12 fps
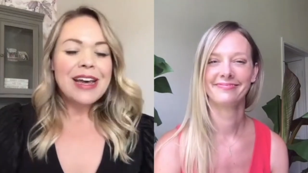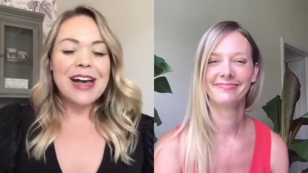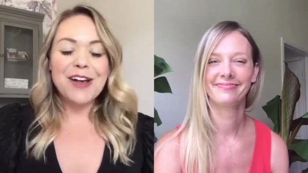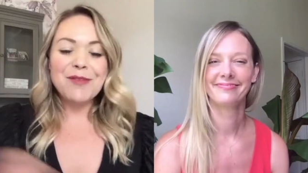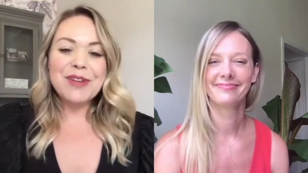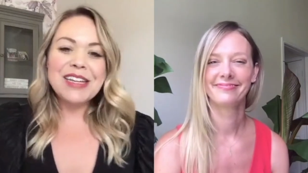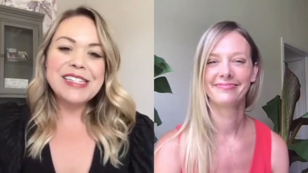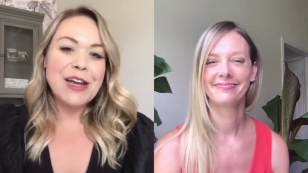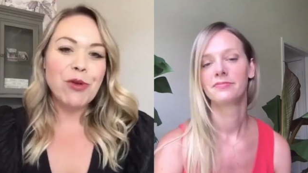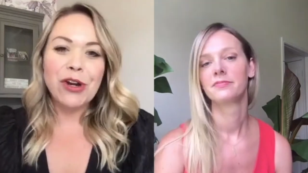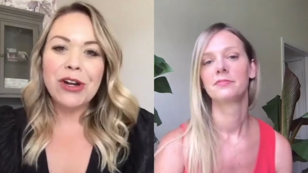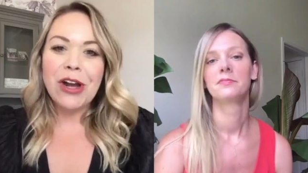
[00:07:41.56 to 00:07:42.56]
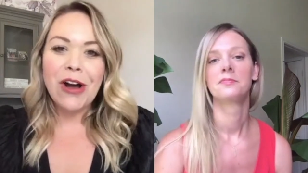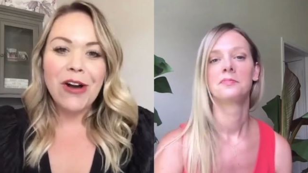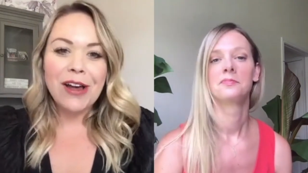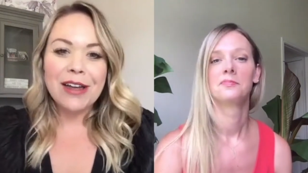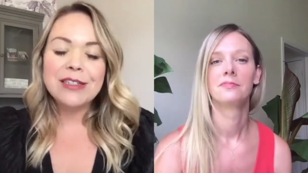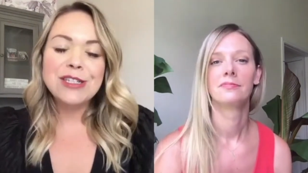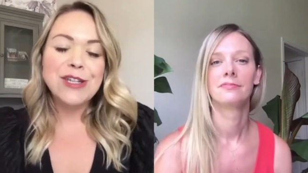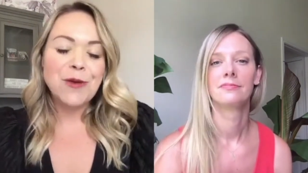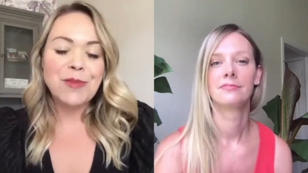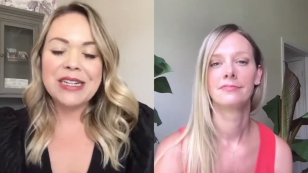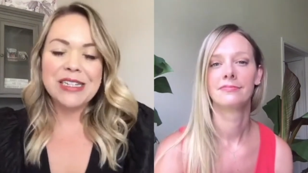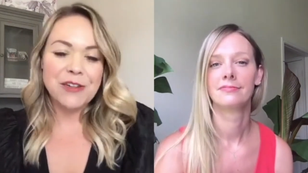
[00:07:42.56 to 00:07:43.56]
Speaker 1: because um, they work on so
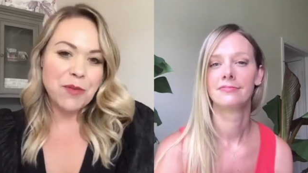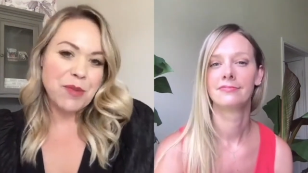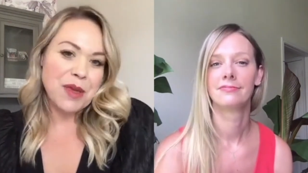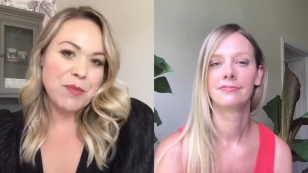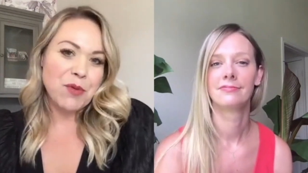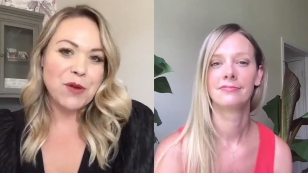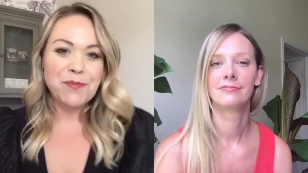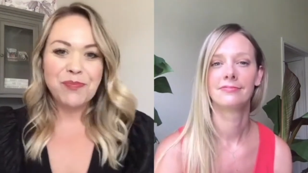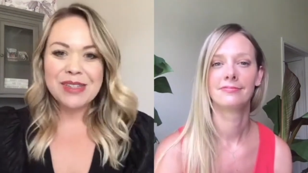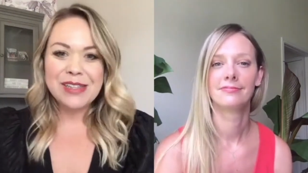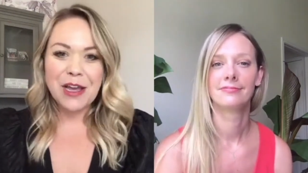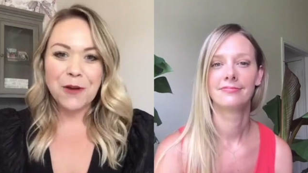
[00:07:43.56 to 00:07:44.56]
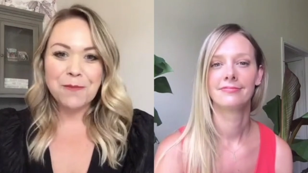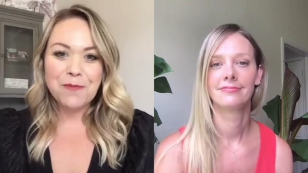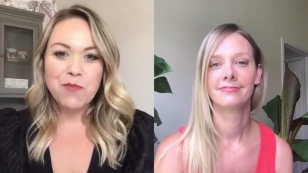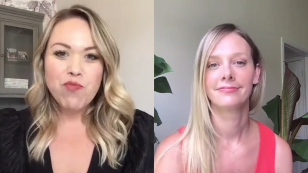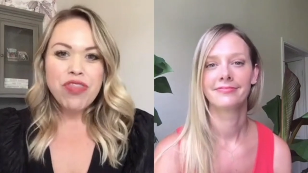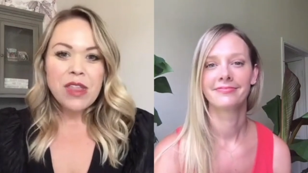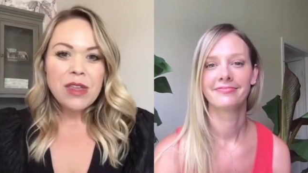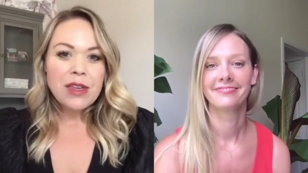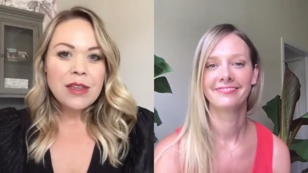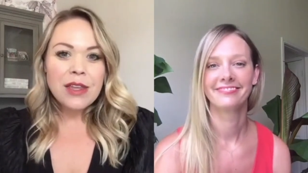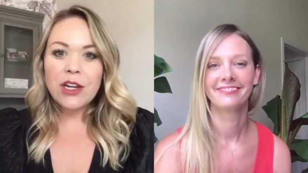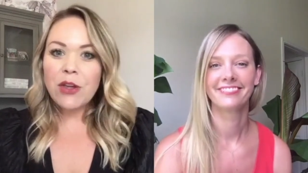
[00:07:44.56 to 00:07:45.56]
many different people. So
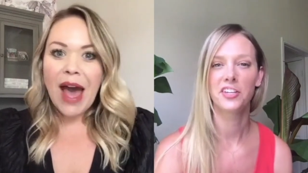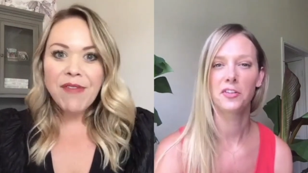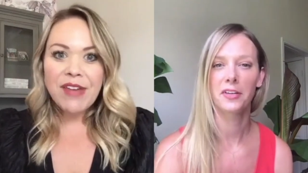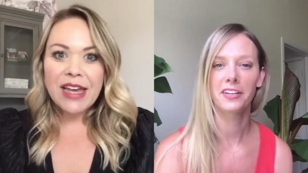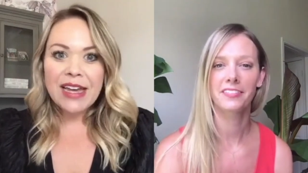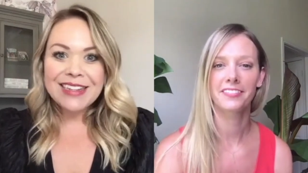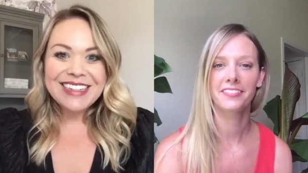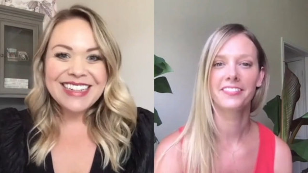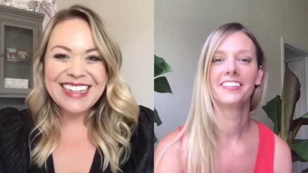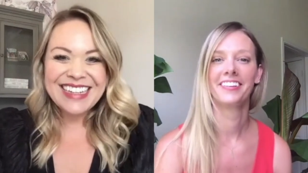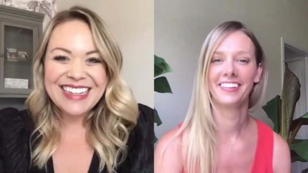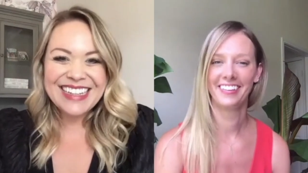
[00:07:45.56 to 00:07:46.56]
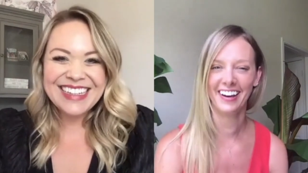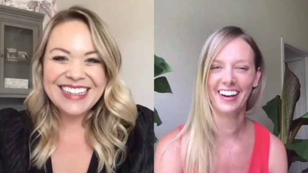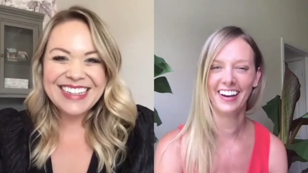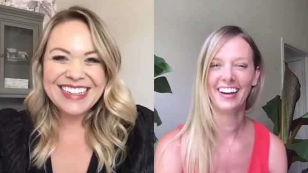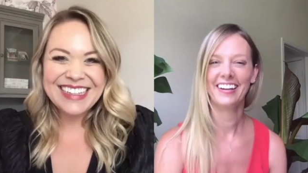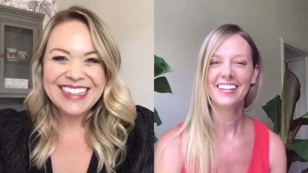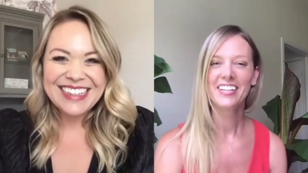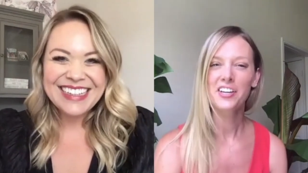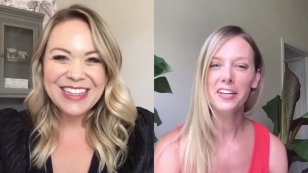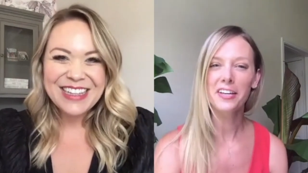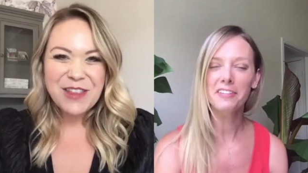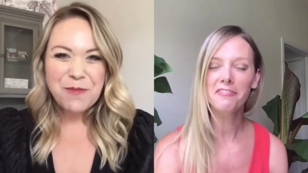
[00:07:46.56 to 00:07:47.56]
there you have it. You
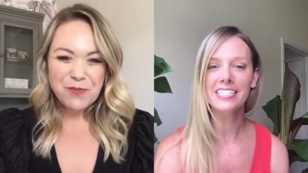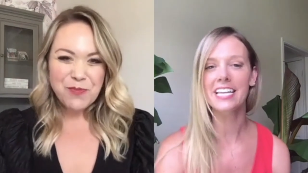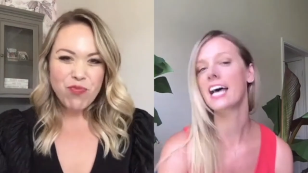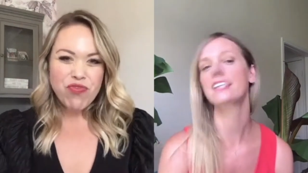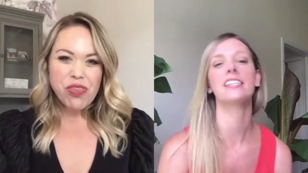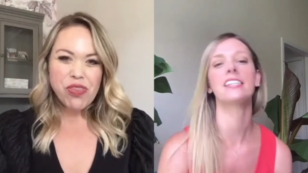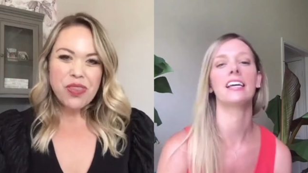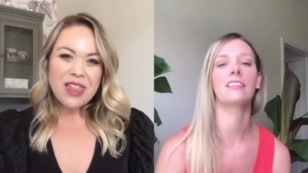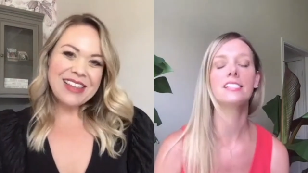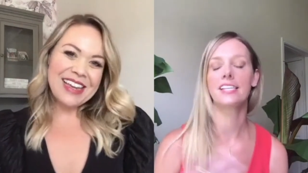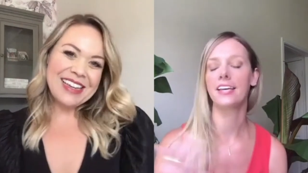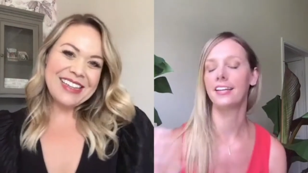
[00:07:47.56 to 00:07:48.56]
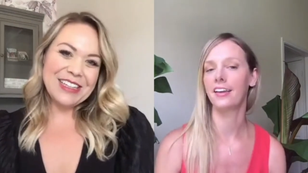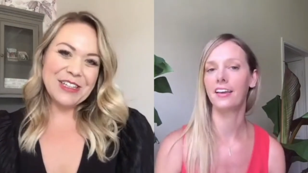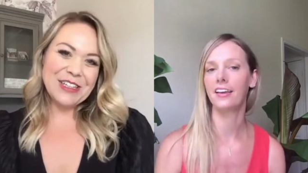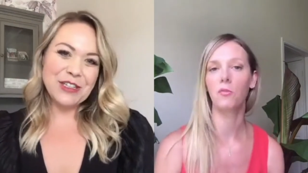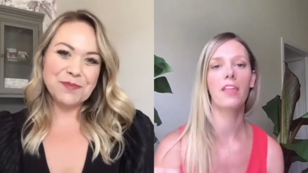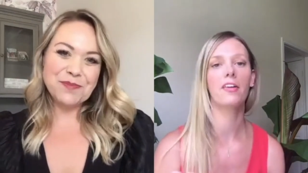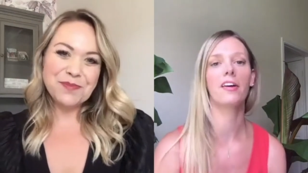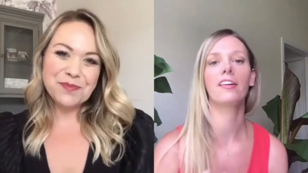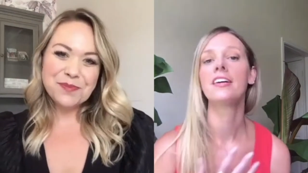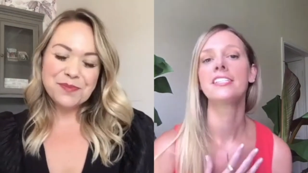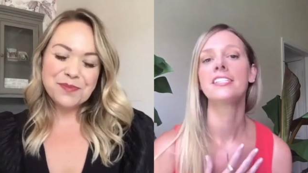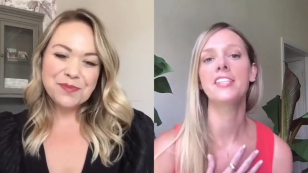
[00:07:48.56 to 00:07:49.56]
Speaker 2: look fantastic. Listen, Thank you. Whether
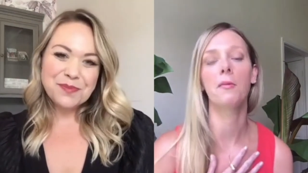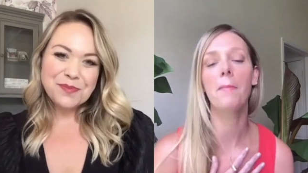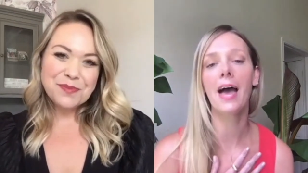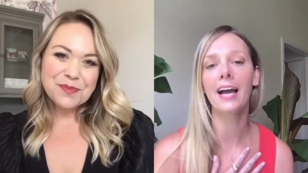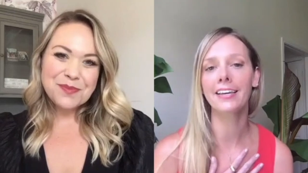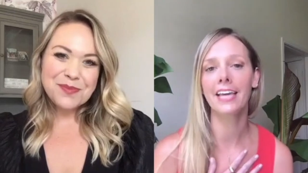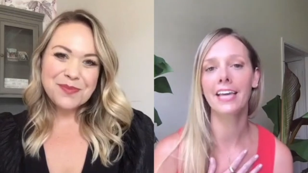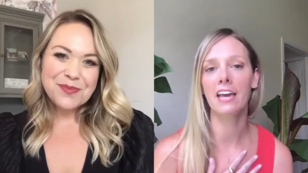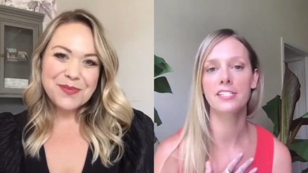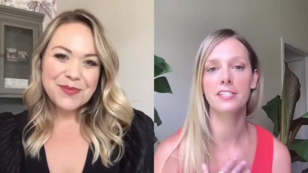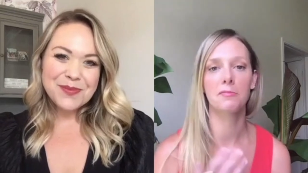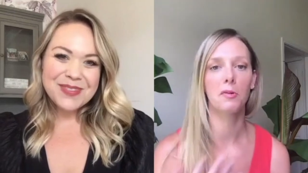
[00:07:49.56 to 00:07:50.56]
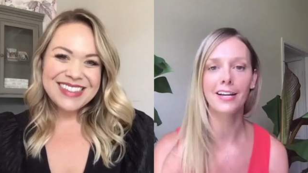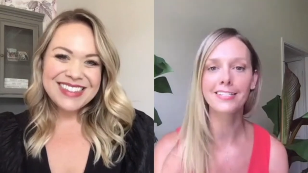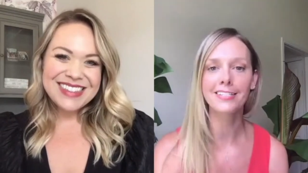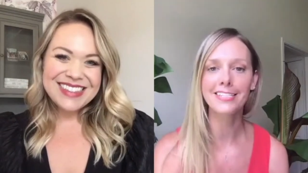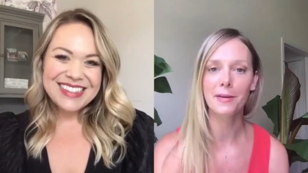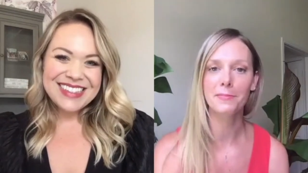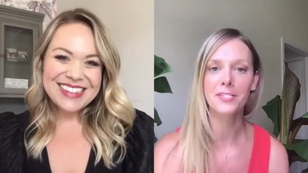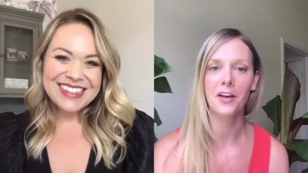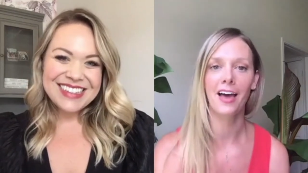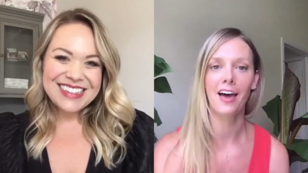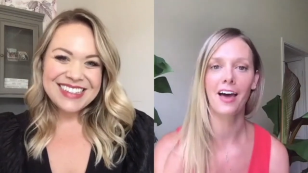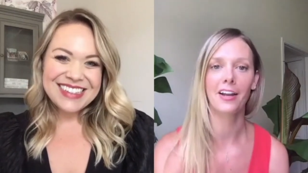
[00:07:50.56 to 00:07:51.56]
so Maggie gave us some great tips
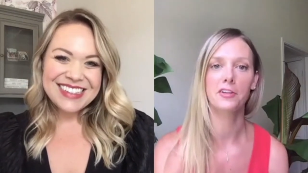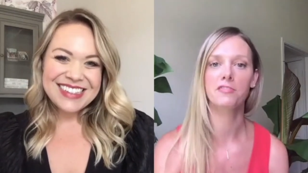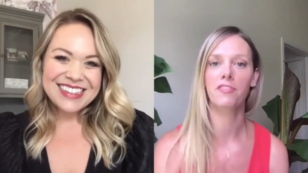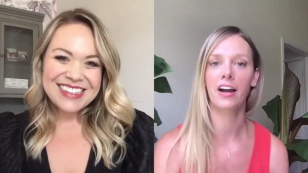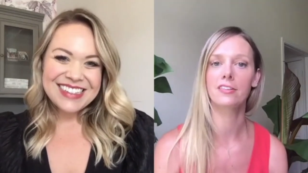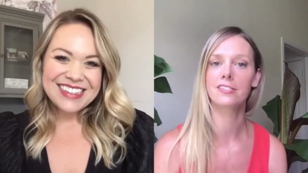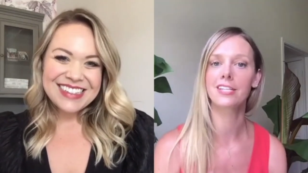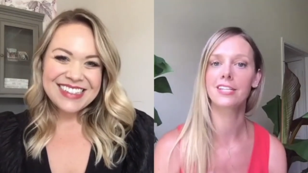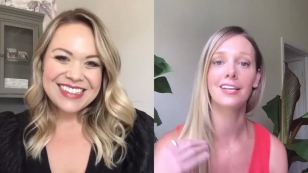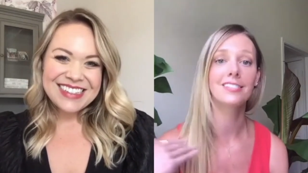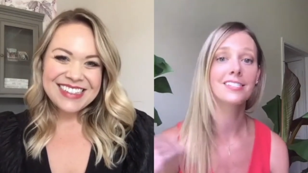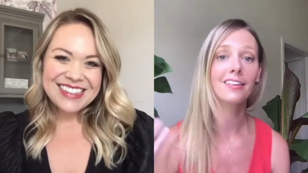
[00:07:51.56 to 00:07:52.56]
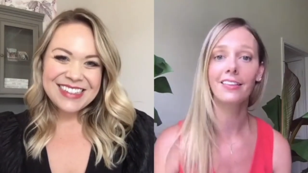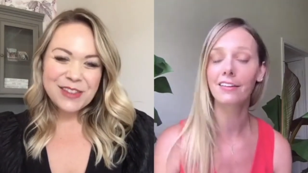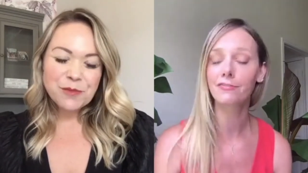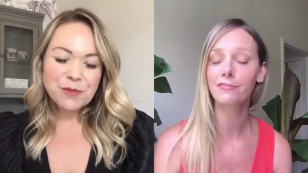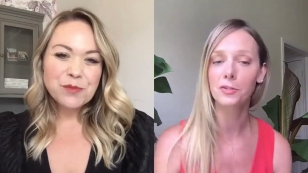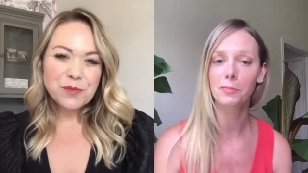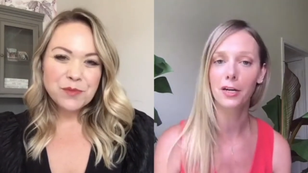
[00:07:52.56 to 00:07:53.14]
on how to use fragrance to instantly lift your